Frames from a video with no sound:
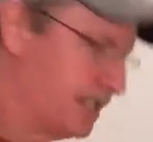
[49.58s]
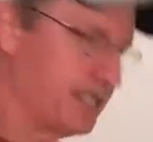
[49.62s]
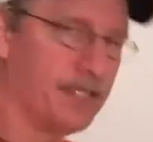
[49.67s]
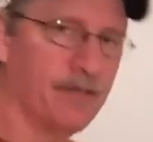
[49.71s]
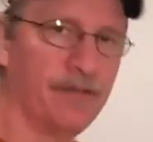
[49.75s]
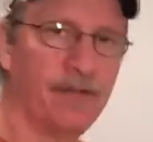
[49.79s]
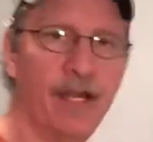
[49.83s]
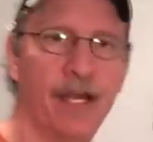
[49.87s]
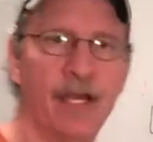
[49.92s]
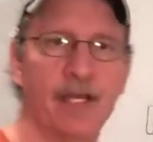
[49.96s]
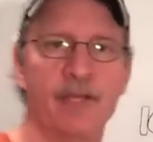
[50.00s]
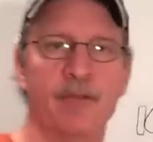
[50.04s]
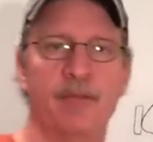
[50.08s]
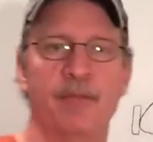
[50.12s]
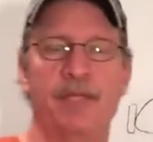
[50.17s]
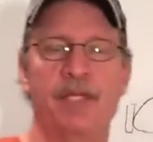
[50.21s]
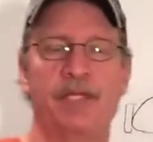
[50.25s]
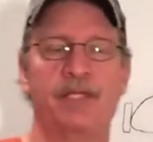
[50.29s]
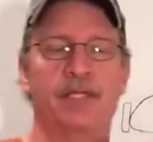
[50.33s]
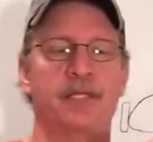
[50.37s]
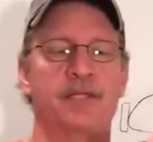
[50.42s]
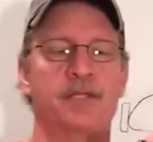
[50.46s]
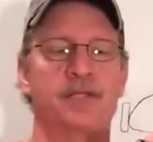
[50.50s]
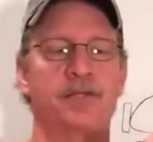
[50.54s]
as you've got your
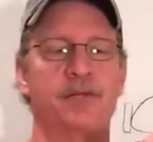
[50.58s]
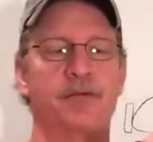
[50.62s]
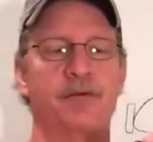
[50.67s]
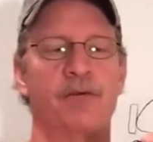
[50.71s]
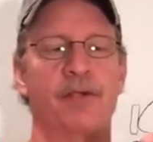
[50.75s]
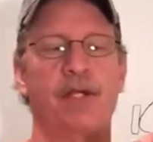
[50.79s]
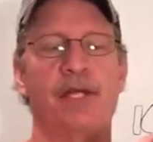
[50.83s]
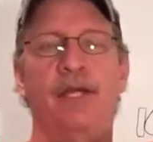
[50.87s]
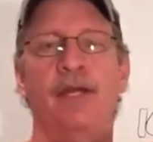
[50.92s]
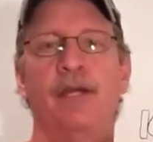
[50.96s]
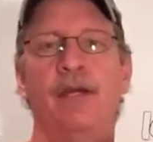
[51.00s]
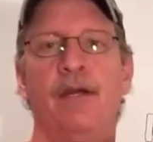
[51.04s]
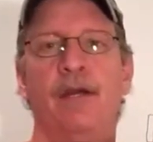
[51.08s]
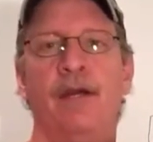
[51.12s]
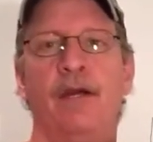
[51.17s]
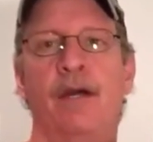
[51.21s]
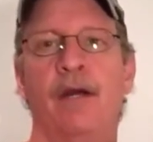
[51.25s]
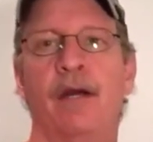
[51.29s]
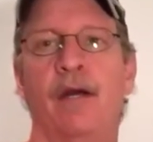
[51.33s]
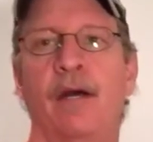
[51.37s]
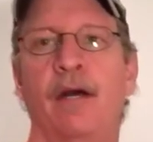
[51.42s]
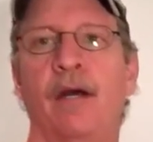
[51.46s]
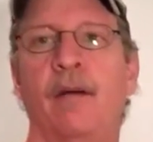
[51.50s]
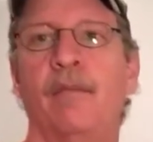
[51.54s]
piece of jewelry,
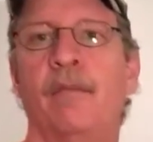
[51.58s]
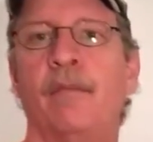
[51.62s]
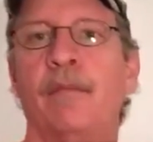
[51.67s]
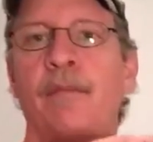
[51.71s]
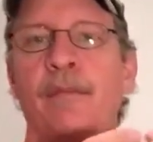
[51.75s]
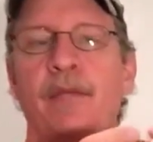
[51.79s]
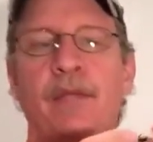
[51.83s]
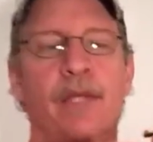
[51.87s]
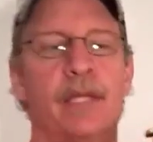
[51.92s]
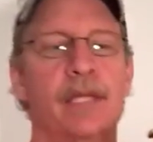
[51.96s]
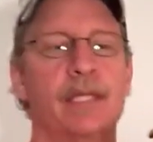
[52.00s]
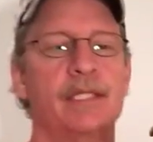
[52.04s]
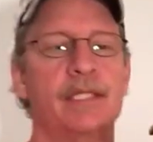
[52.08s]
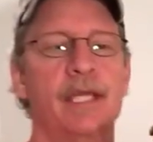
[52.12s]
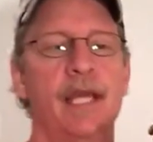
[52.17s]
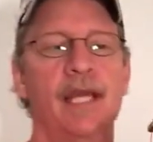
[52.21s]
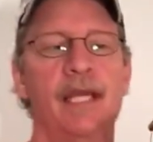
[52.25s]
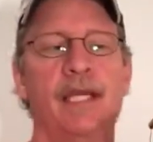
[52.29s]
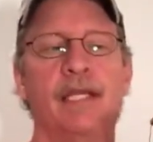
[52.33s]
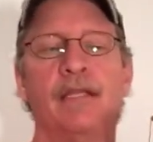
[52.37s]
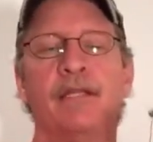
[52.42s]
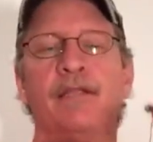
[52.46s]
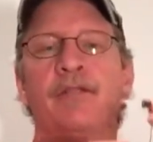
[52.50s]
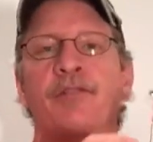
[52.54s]
you can
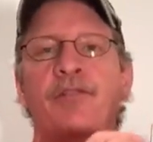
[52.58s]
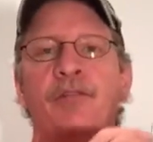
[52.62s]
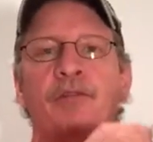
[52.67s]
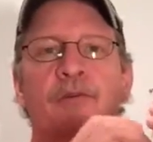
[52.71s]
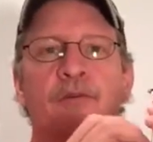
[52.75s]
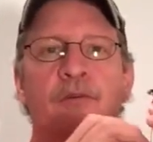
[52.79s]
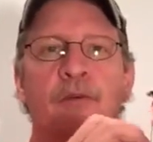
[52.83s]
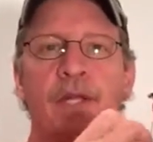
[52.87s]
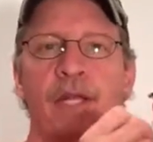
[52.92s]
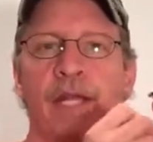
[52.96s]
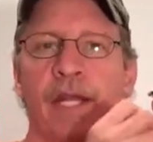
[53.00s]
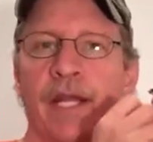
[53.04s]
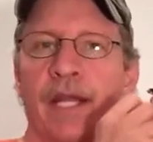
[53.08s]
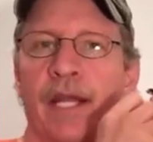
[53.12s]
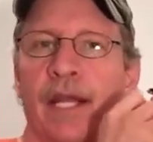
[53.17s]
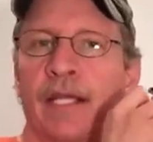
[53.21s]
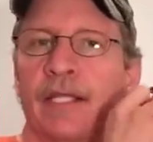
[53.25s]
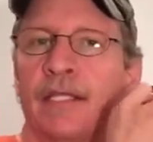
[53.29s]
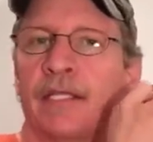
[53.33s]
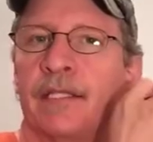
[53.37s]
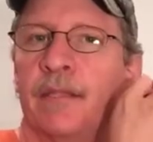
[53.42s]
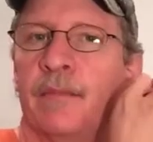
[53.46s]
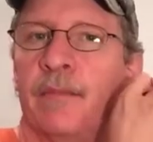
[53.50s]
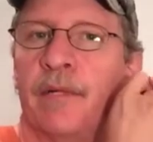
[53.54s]
take the jewelry and
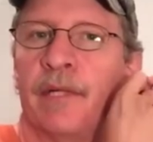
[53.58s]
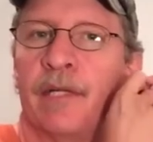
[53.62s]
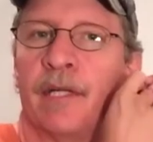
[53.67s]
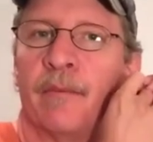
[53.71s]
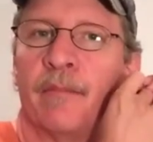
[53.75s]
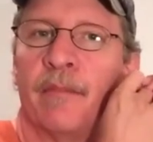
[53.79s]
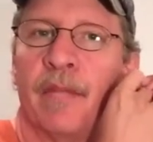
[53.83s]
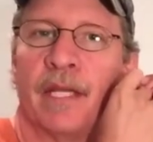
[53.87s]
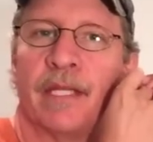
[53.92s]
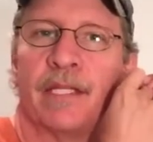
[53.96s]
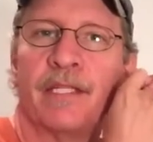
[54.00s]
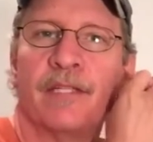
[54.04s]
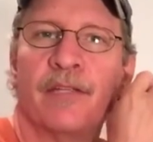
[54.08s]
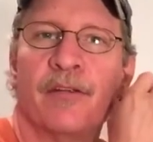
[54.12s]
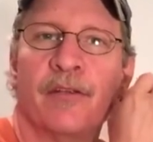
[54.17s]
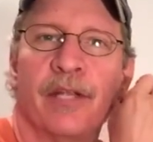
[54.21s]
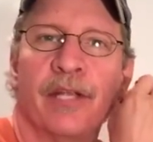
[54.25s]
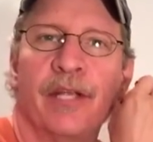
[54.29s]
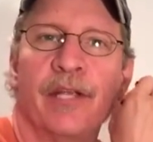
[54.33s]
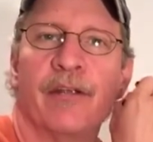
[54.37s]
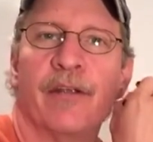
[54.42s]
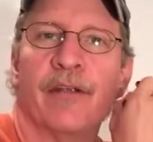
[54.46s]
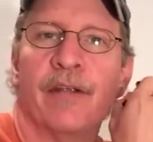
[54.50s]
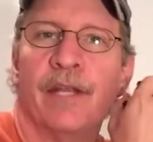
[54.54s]
actually put it up next to your
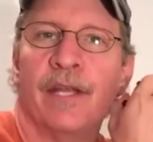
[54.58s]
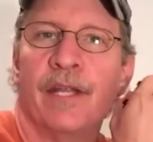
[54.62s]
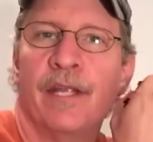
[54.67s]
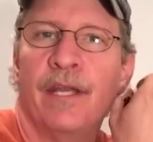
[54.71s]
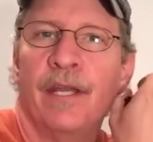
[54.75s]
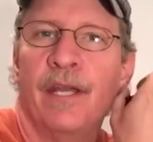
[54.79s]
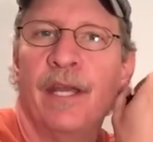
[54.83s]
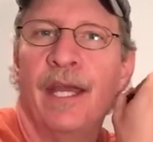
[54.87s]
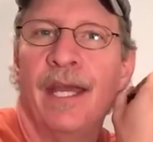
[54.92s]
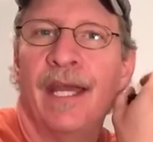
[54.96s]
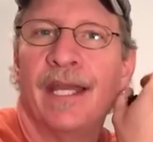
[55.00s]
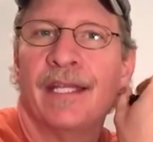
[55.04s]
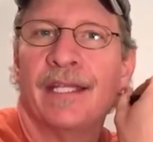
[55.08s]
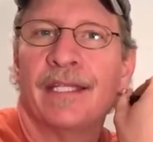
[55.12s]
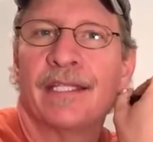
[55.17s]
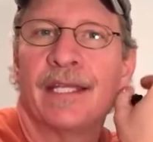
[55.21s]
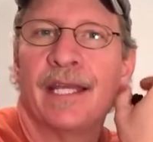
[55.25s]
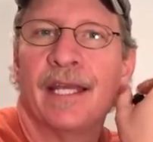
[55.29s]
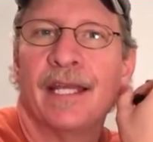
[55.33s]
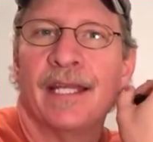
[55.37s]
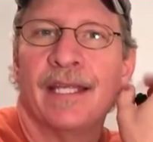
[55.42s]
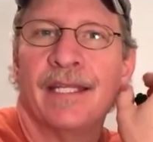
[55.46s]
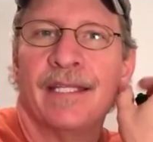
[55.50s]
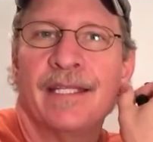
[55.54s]
ear and just
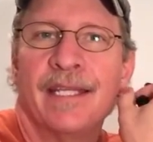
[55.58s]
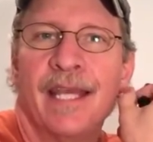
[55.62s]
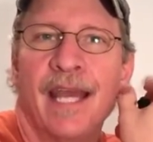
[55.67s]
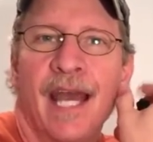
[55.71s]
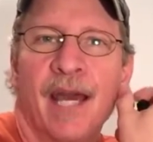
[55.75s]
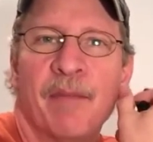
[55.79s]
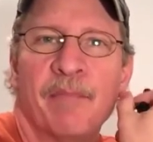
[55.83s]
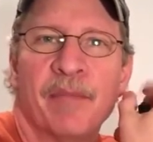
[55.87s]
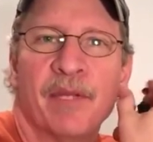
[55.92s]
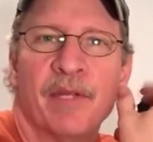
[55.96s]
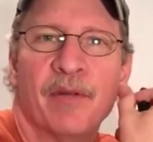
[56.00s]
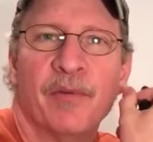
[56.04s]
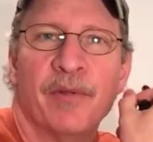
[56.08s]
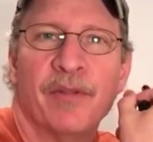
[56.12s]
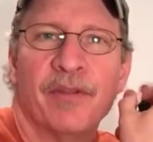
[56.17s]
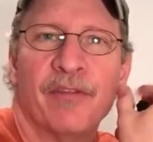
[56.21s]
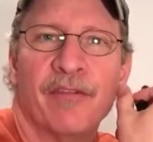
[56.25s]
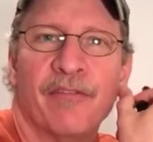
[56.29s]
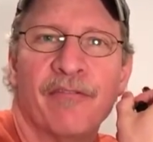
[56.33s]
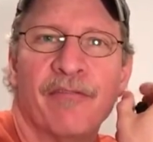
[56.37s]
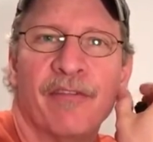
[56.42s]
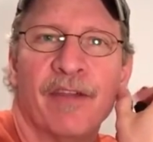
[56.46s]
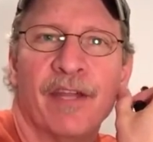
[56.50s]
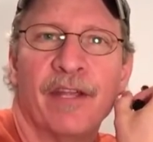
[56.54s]
kind of tap it
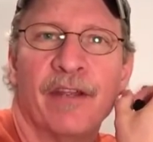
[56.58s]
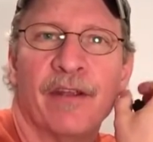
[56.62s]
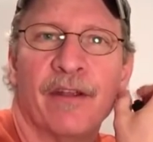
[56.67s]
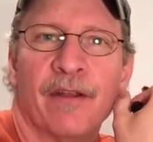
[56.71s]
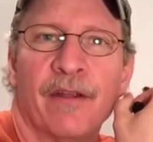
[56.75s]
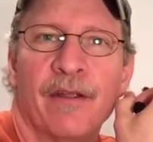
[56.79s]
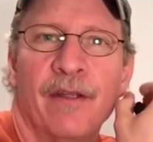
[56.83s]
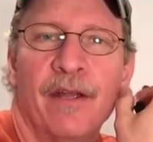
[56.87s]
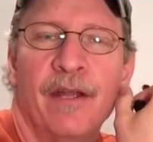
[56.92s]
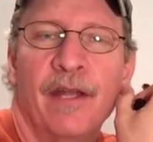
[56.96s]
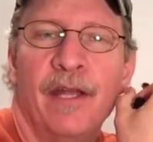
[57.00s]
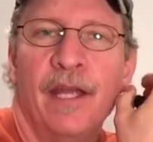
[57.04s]
with your finger.